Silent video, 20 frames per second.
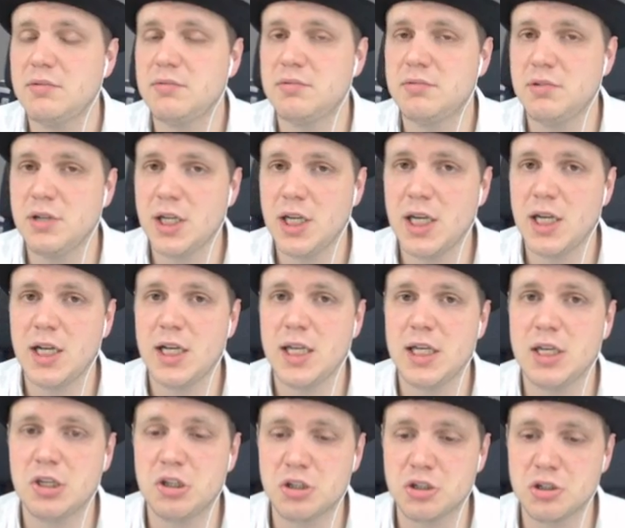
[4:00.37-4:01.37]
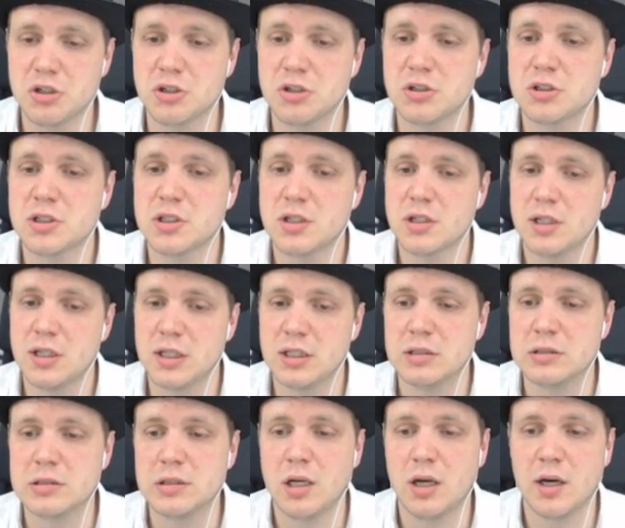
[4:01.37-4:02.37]
really good
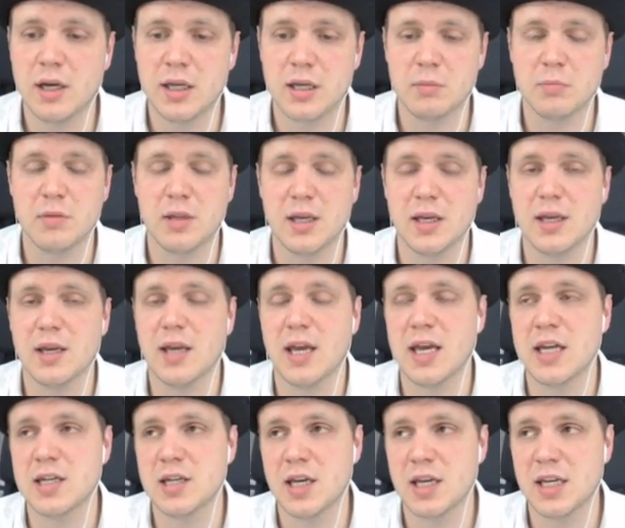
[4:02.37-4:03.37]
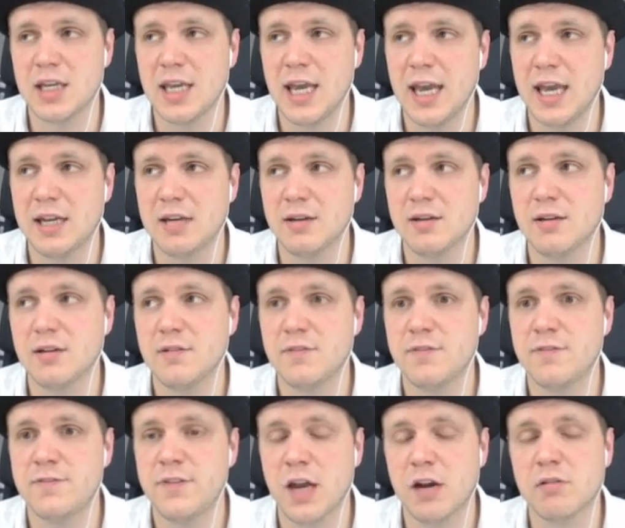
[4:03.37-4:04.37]
little item there. And again,
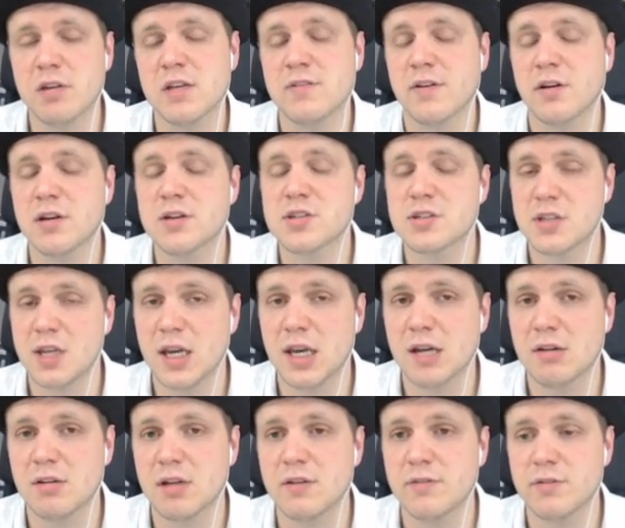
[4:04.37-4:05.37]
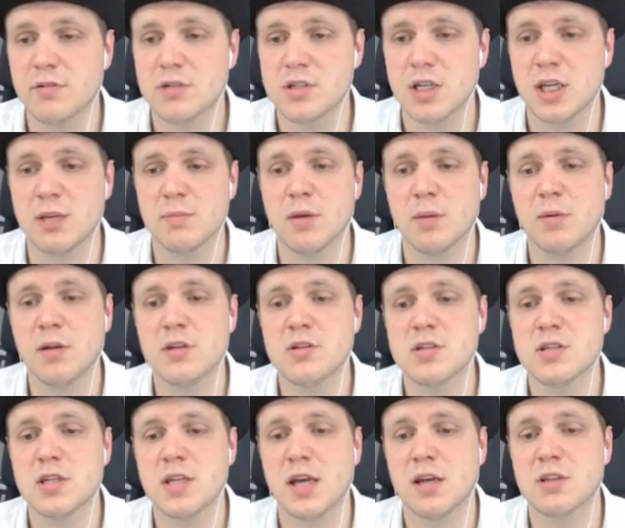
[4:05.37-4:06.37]
very, very scary for a team. I'd be
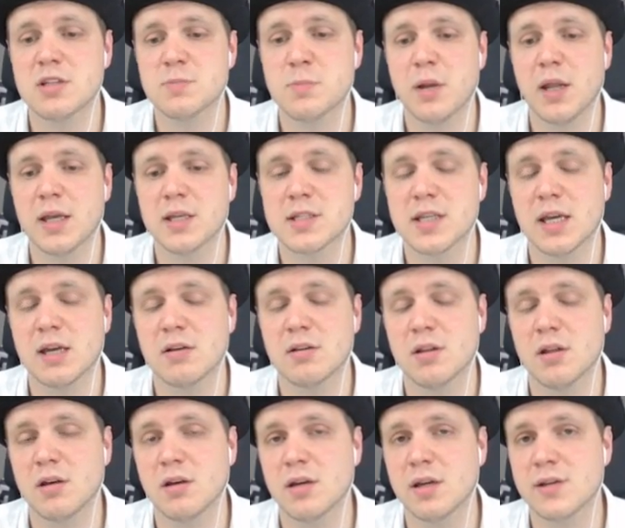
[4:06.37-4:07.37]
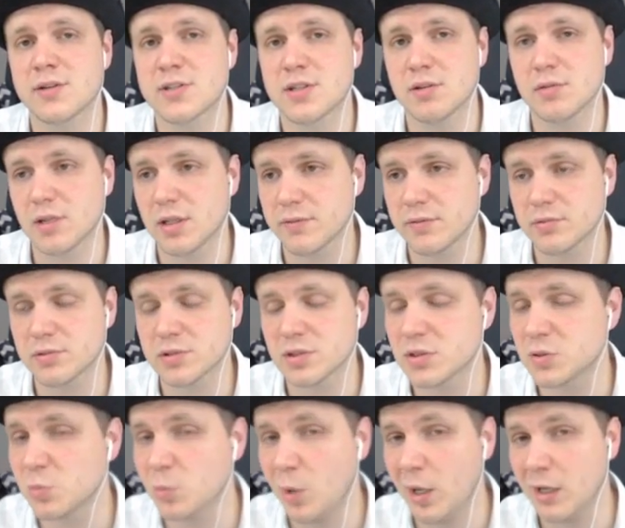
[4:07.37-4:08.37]
interested to see how this plays out on the higher skill levels
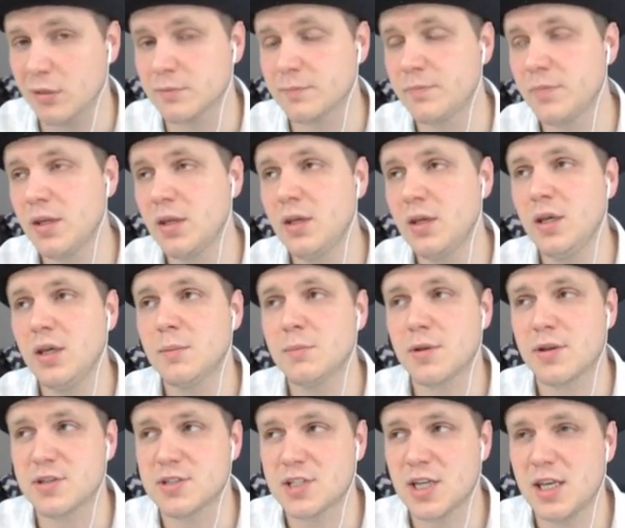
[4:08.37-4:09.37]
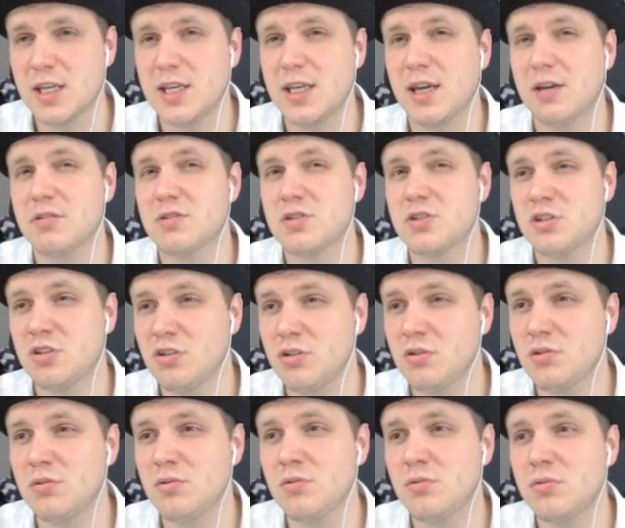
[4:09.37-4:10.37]
as well, because taking out
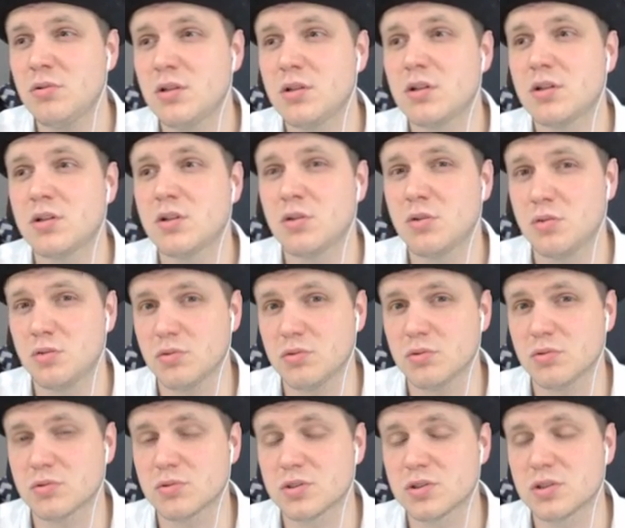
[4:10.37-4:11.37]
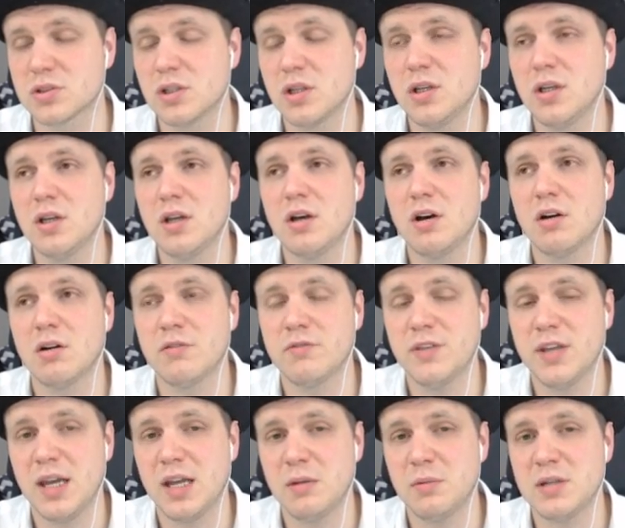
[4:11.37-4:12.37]
two cores of
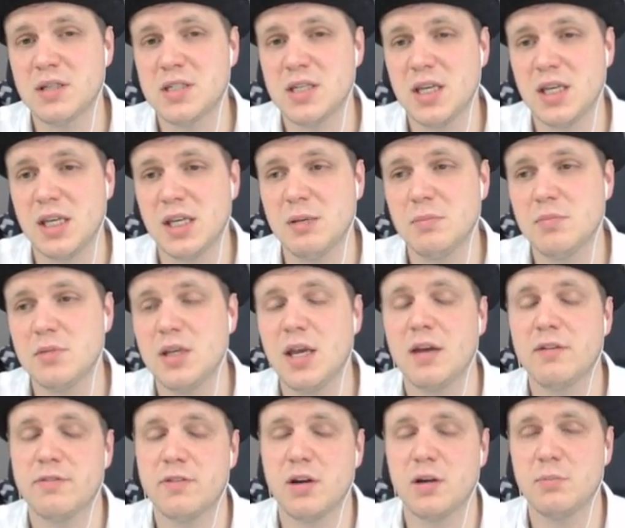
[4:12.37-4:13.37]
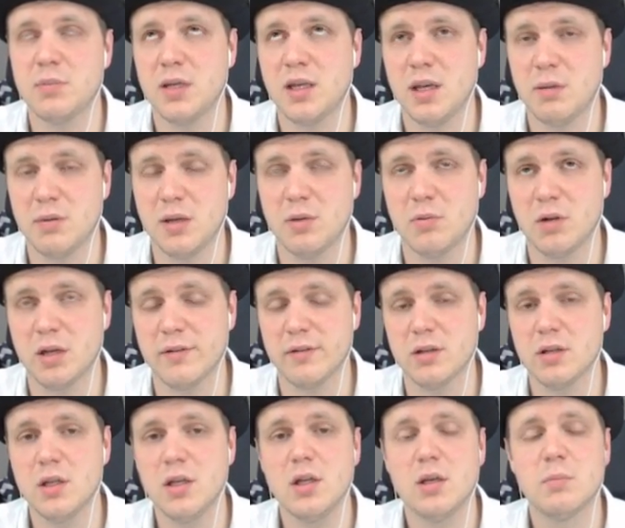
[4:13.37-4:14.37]
the enemy team, yeah, fine, B K B,
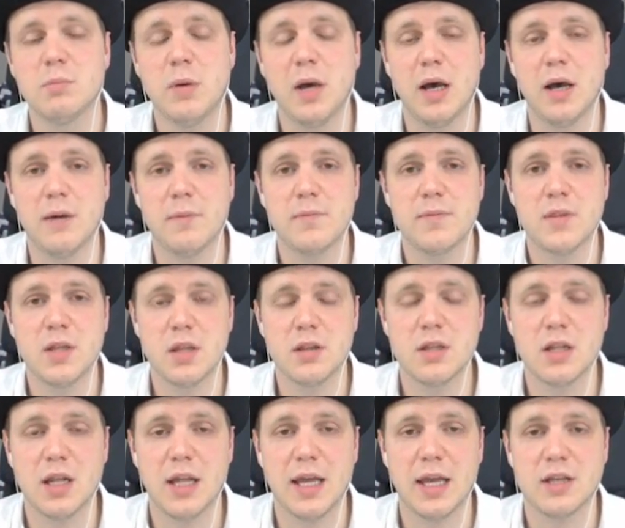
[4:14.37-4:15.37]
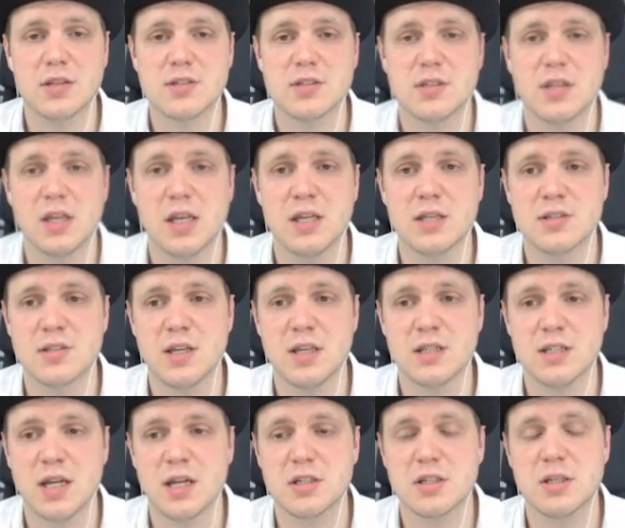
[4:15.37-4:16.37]
whatever, but nonetheless is
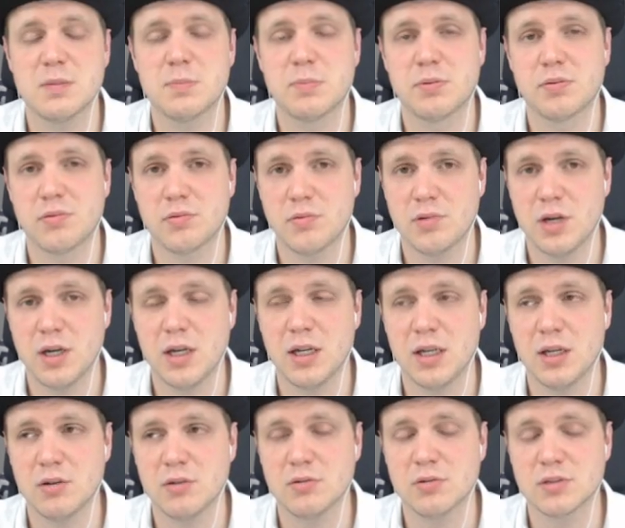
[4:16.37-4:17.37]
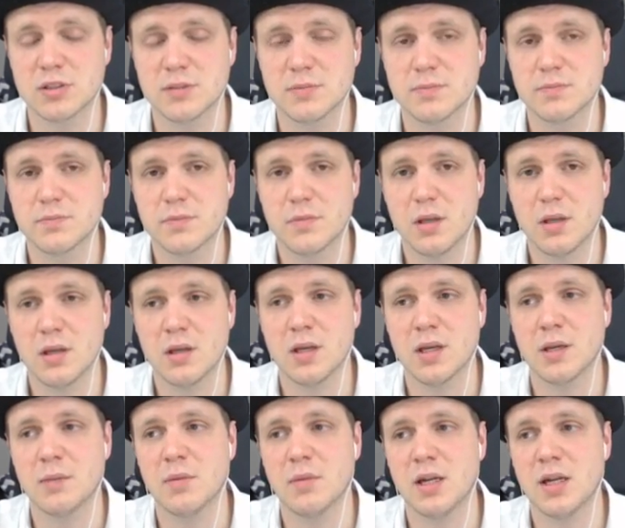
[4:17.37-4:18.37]
is actually pretty awesome.
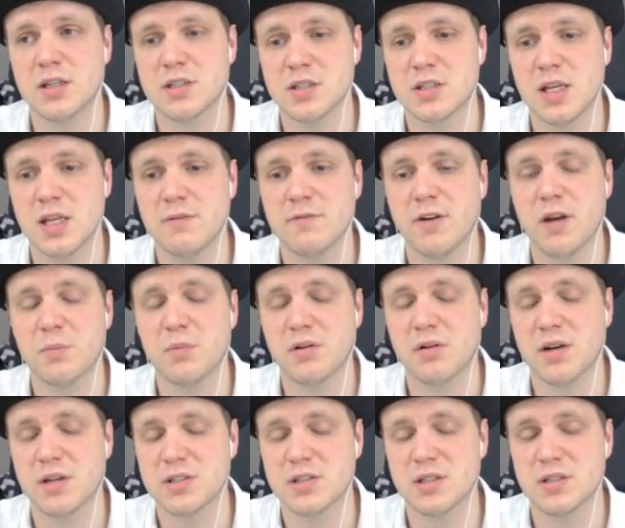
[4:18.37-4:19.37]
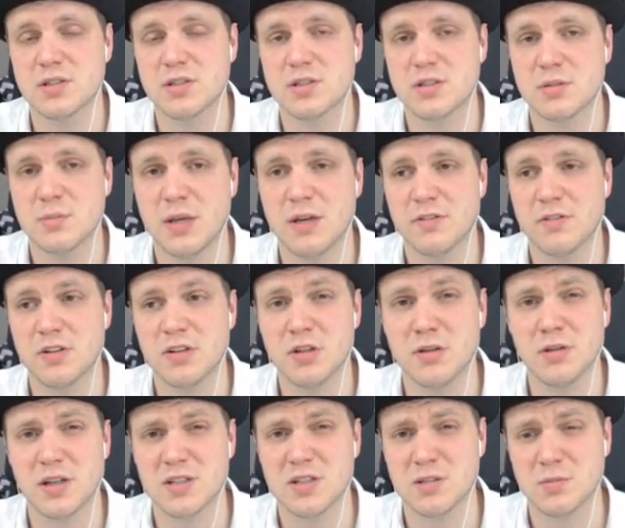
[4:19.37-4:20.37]
Um, and as a team fight progresses, to be able to
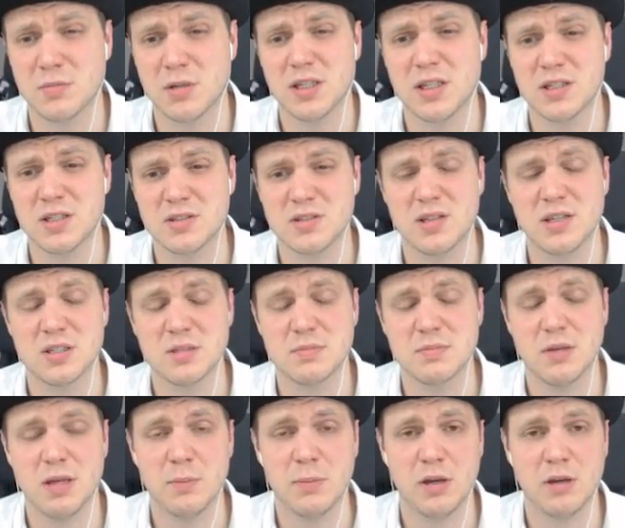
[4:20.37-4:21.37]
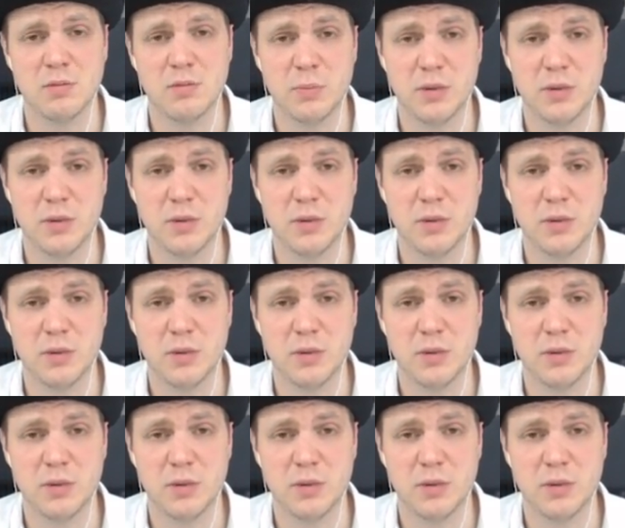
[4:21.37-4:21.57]
do that to somebody is is a bit O